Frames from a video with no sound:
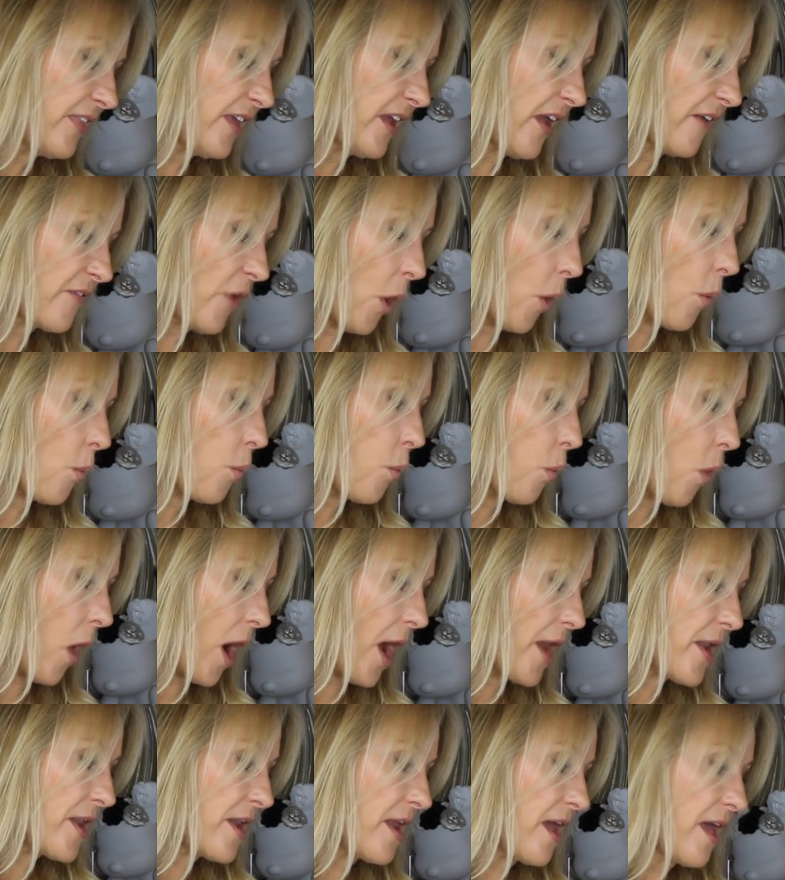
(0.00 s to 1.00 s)
think I've got
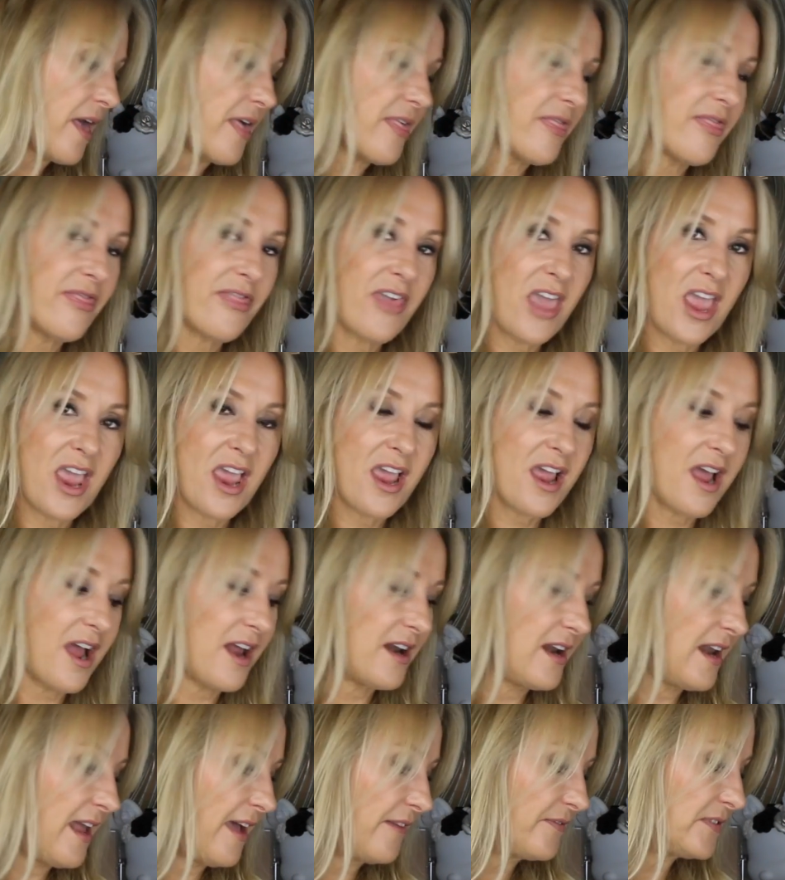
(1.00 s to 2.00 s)
one thing
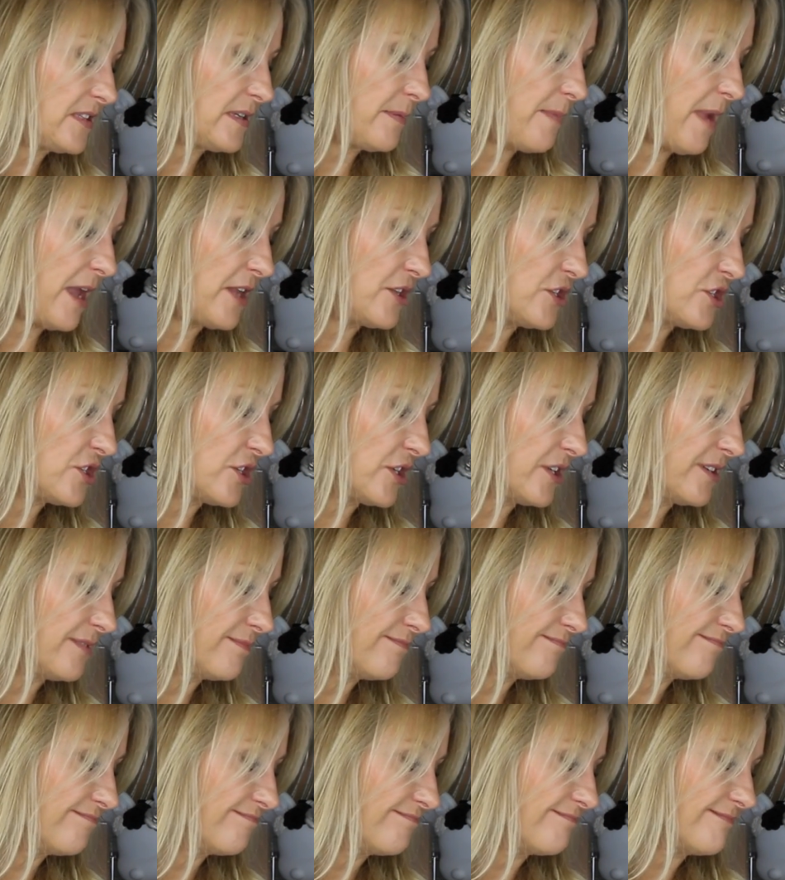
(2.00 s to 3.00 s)
left to
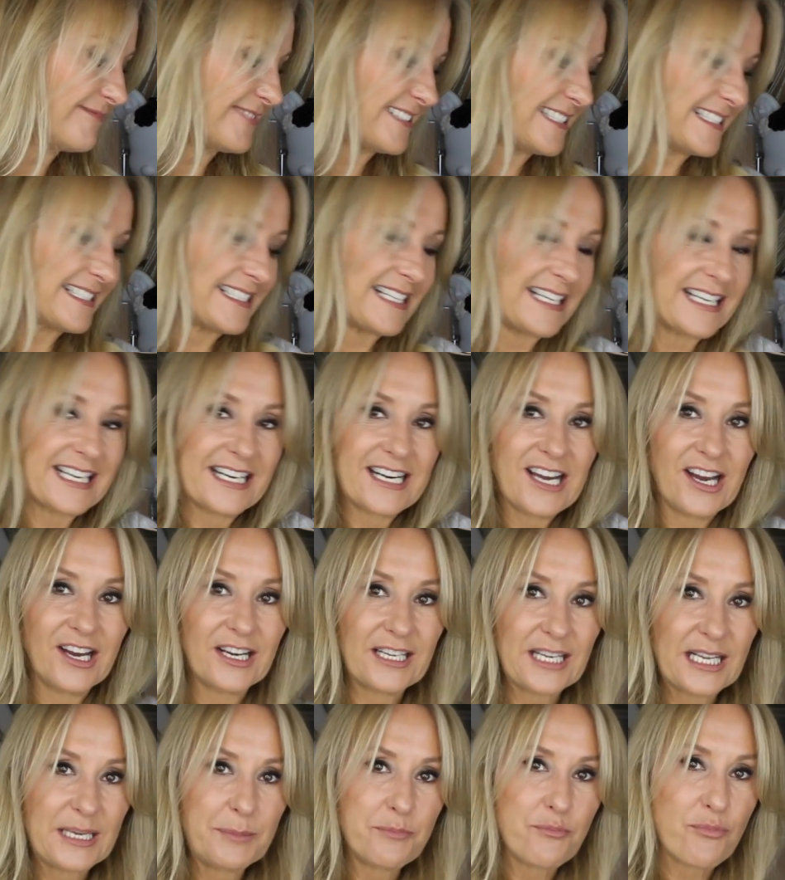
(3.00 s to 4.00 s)
mention, and I can
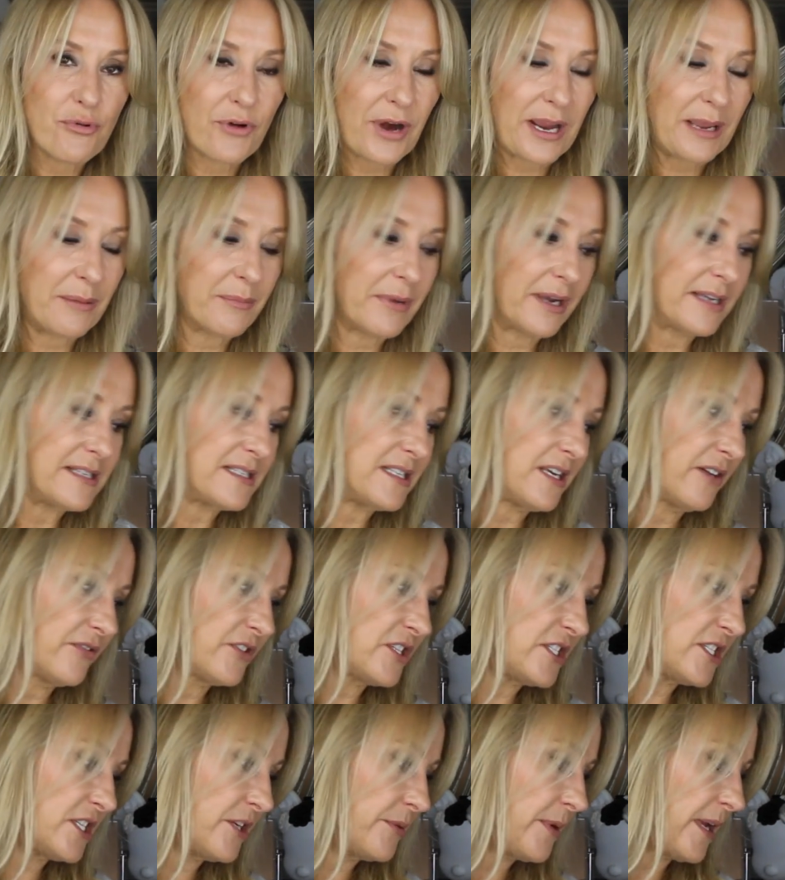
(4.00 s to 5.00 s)
hardly bring myself
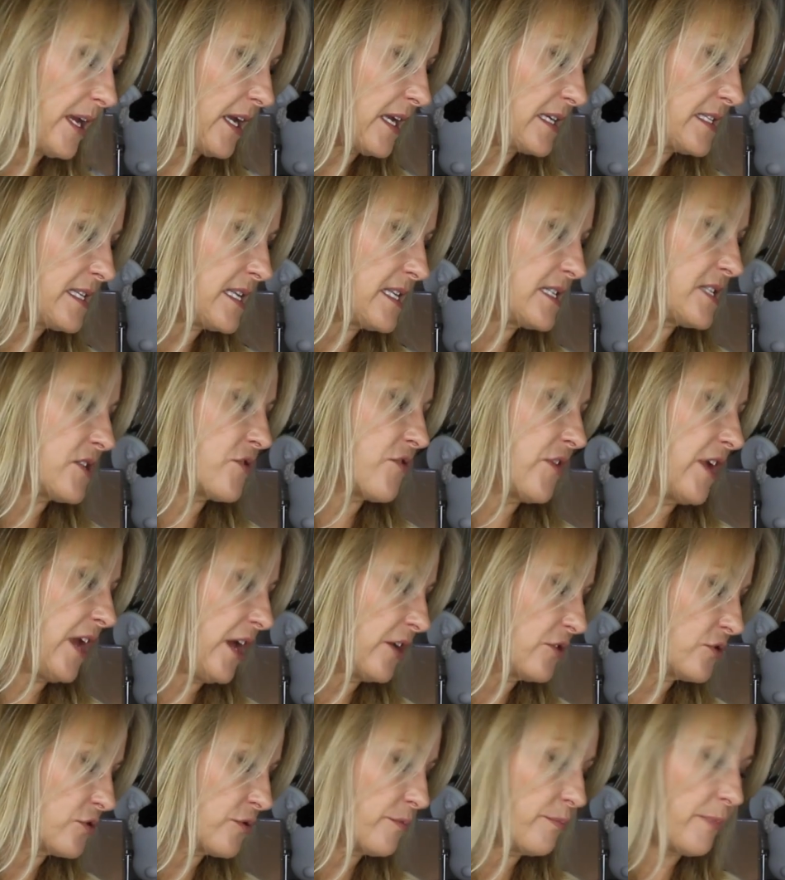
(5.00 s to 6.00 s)
to do it because it's
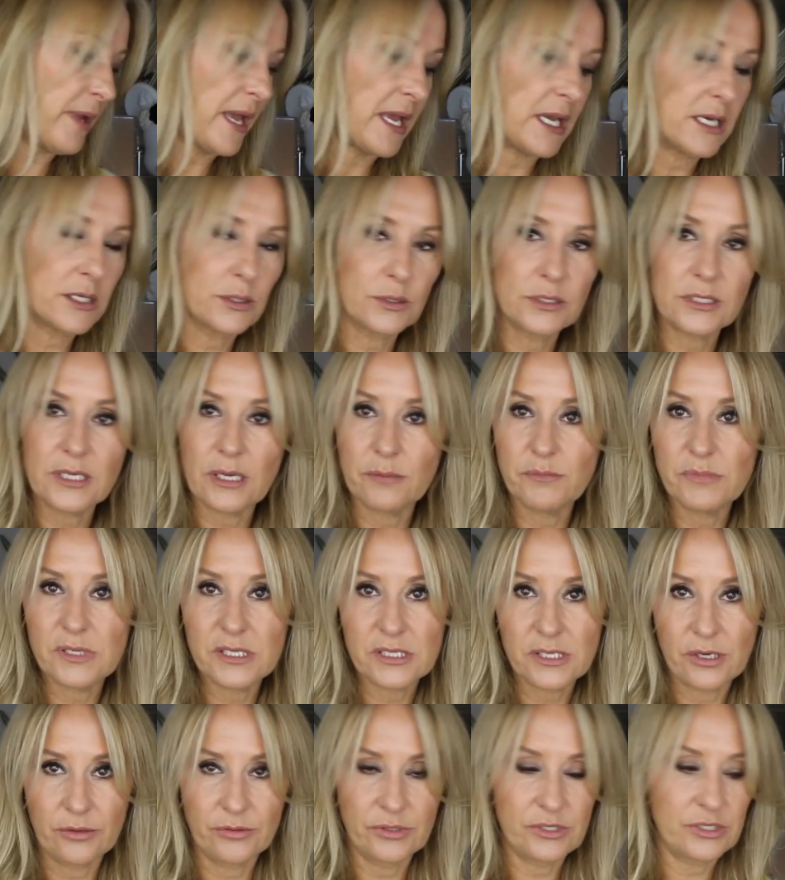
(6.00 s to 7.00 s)
£300. I'm so